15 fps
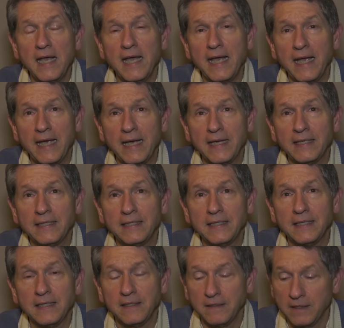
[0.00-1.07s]
And
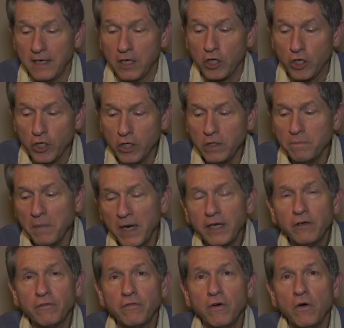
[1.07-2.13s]
a good
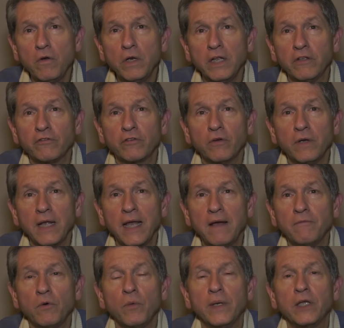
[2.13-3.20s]
microphone is going to
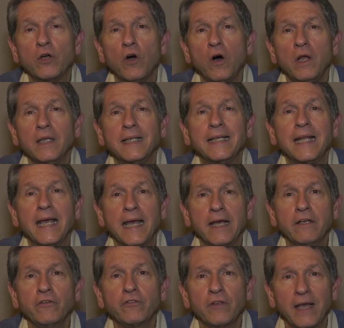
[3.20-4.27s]
have what we call an
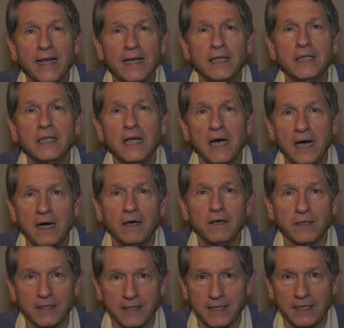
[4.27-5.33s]

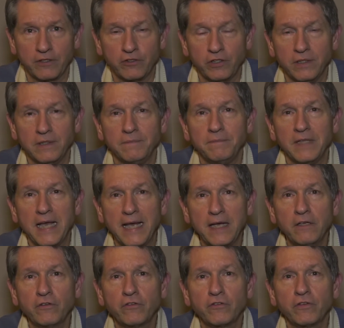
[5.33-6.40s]
XLR connection.
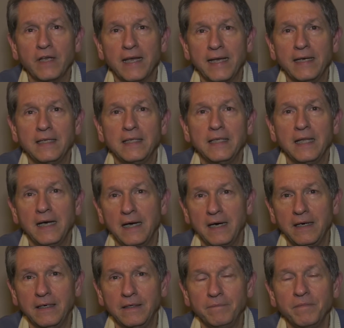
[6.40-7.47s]

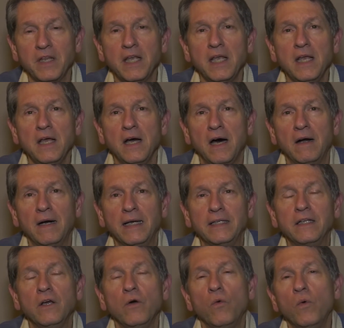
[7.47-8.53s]
XLR. All
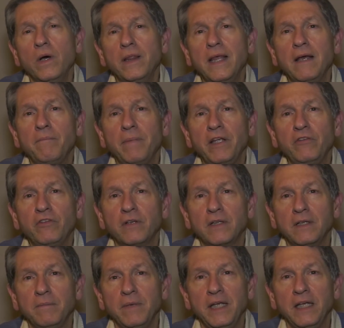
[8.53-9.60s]
right, what that
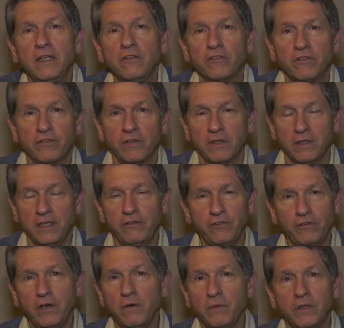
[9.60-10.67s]
basically means, let's
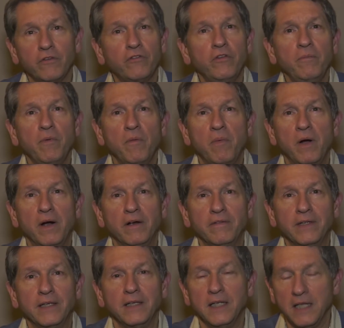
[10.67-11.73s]
start with the simple part of
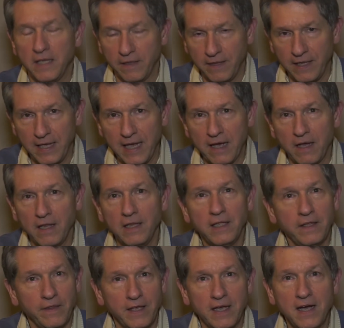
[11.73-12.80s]
it, the L
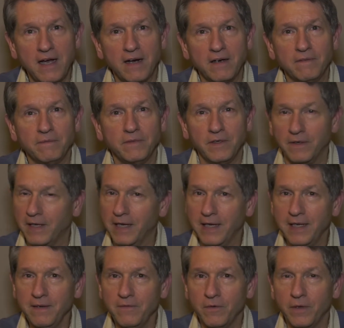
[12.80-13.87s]
and the R,
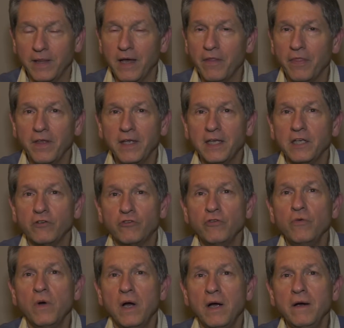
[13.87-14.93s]
okay? Without thinking
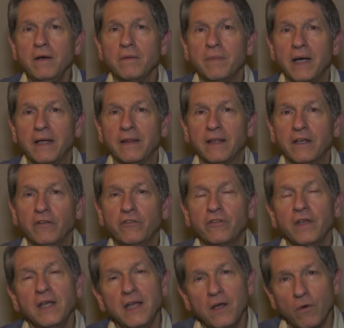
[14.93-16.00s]
too hard about this,
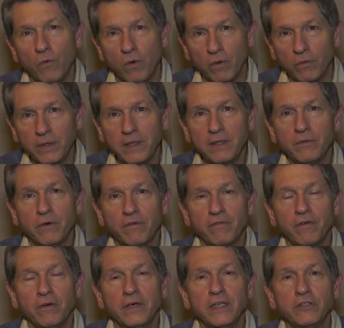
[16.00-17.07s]
we're really
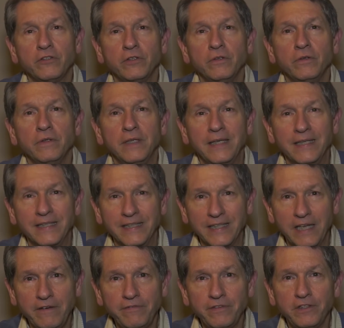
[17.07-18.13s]
referring to the
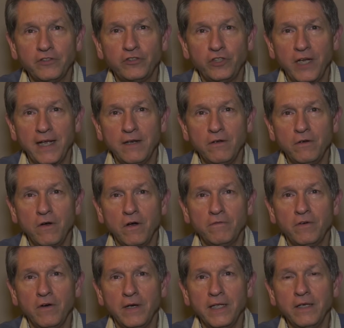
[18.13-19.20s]
left channel of
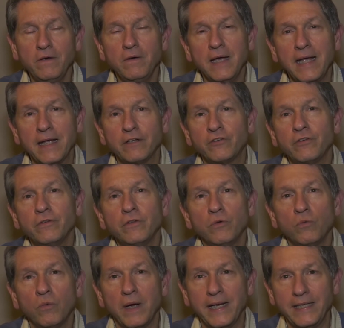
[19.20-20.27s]
audio and to the
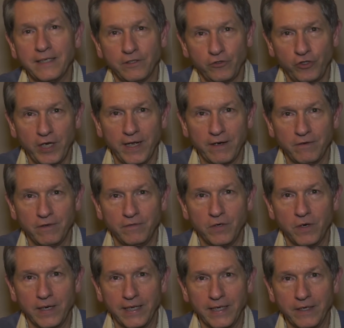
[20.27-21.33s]
right channel of
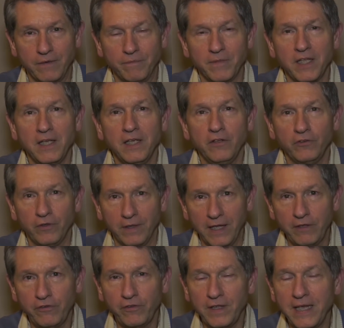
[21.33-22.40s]
audio. So
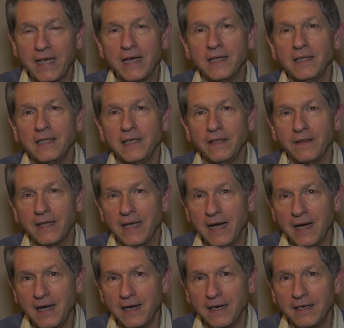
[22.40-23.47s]
that's the L and the
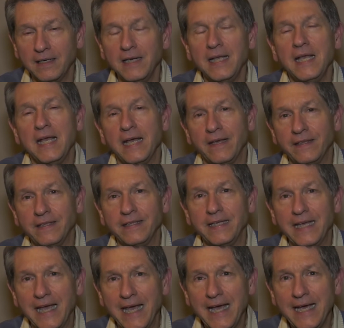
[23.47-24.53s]
R, and then
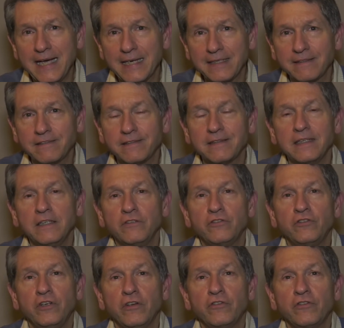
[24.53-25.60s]
the X is
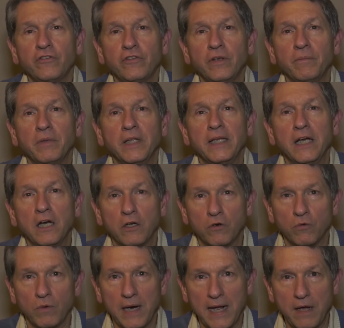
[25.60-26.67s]
just simply a
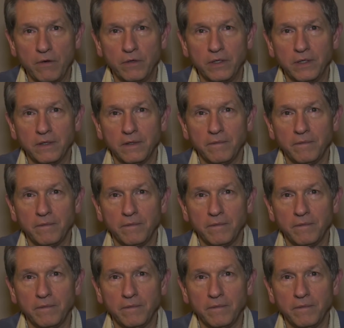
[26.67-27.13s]
ground,